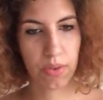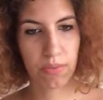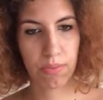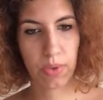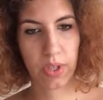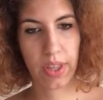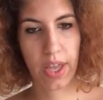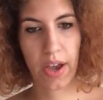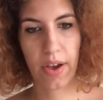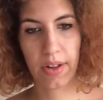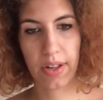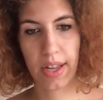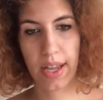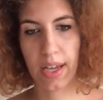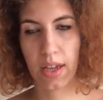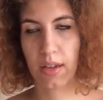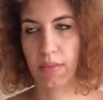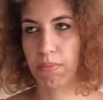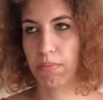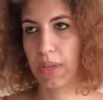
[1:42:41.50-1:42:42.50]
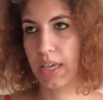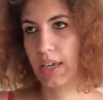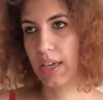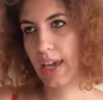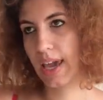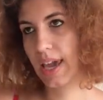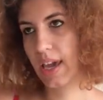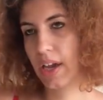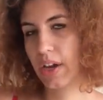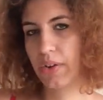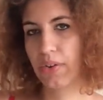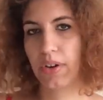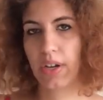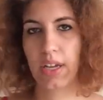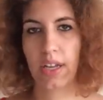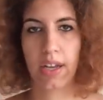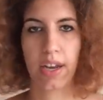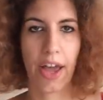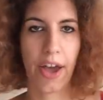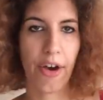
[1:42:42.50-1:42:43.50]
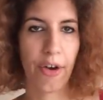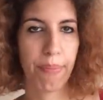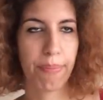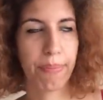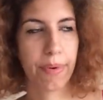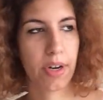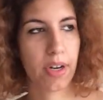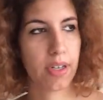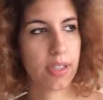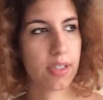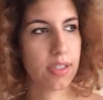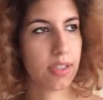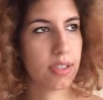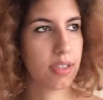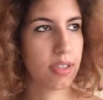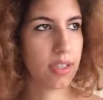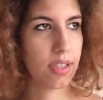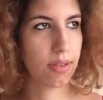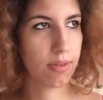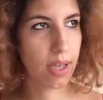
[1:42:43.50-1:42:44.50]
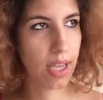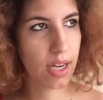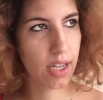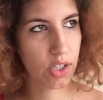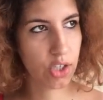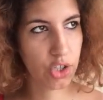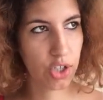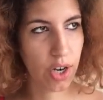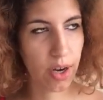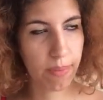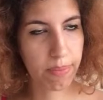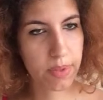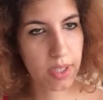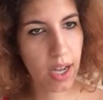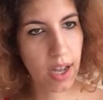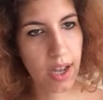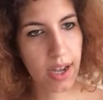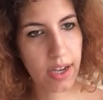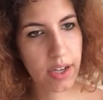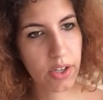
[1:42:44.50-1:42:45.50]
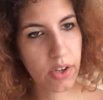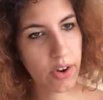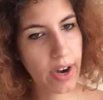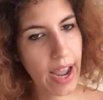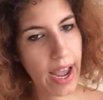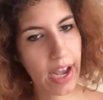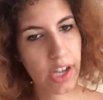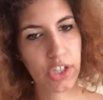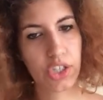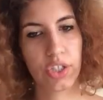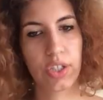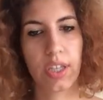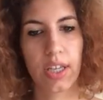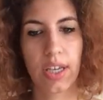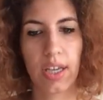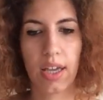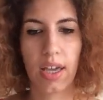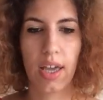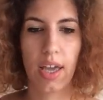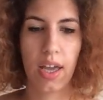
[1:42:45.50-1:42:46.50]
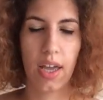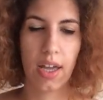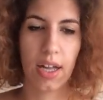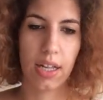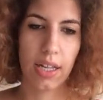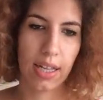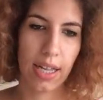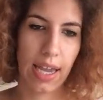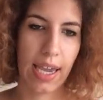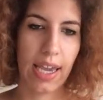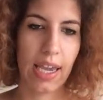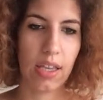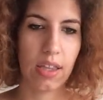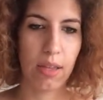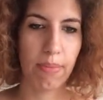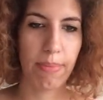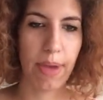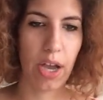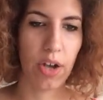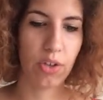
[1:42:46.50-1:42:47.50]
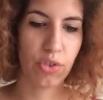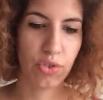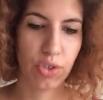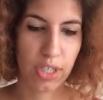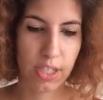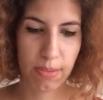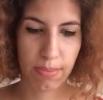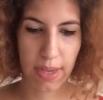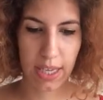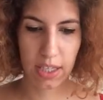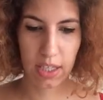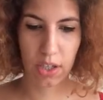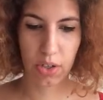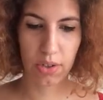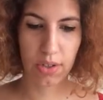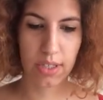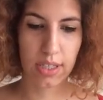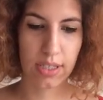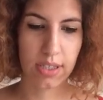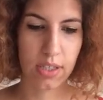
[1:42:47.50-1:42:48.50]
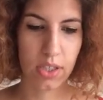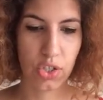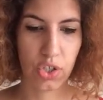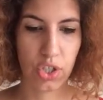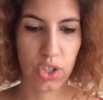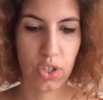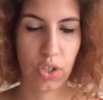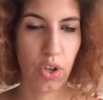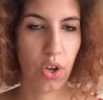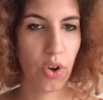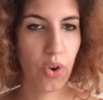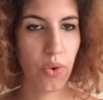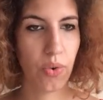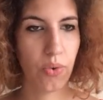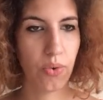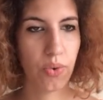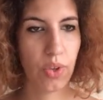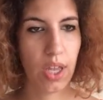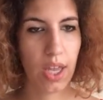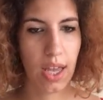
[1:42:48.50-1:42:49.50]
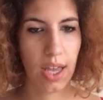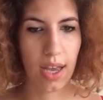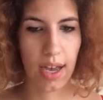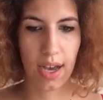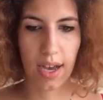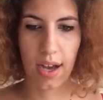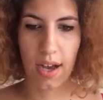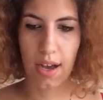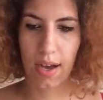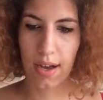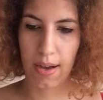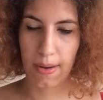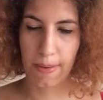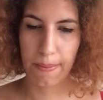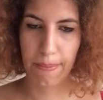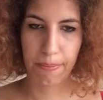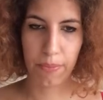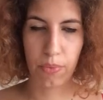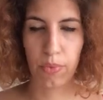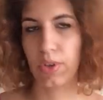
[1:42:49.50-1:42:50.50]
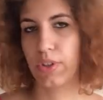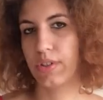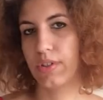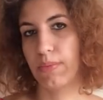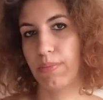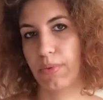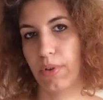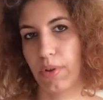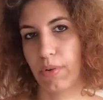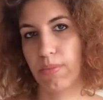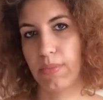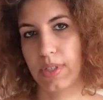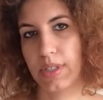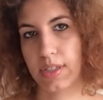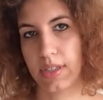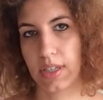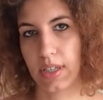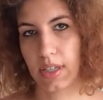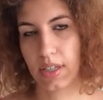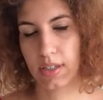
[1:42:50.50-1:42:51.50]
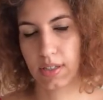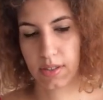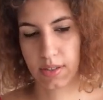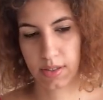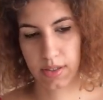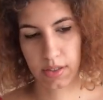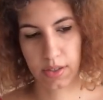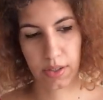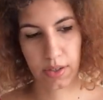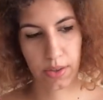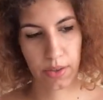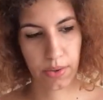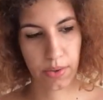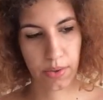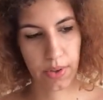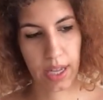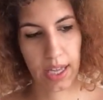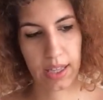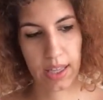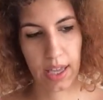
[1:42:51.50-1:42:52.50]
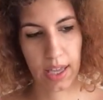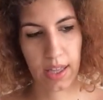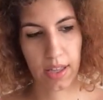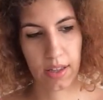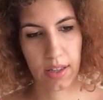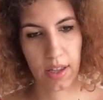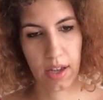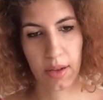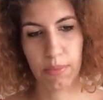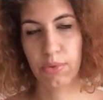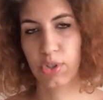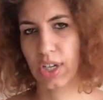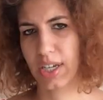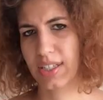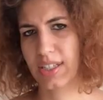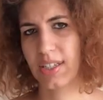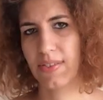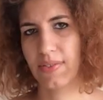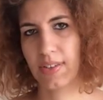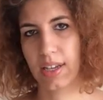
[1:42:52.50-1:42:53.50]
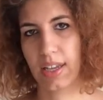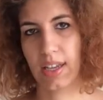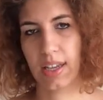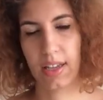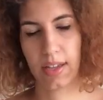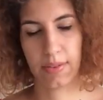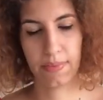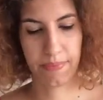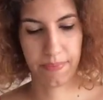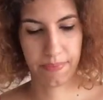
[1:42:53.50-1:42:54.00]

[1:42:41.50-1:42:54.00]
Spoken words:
without like being angry and outbursts and getting sharp-tongued, you're actually laying the boundaries, making your decision known, with diplomacy. So, and objectivity.